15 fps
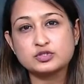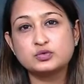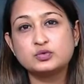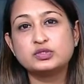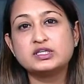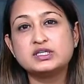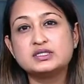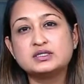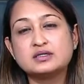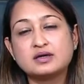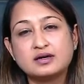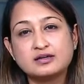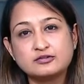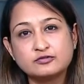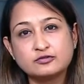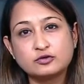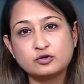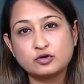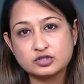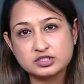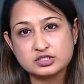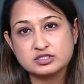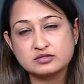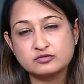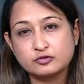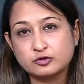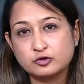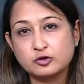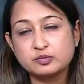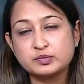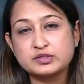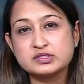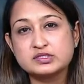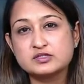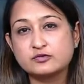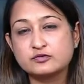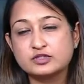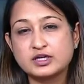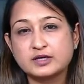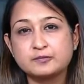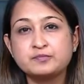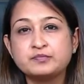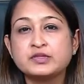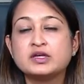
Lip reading: who needed high flow oxygen for long periods of time,